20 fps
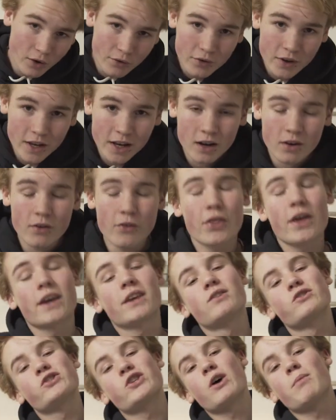the video.
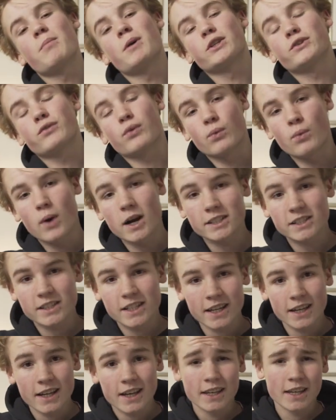Thank you so much for
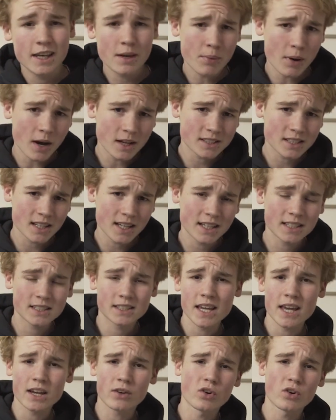watching. Keep hustling, stay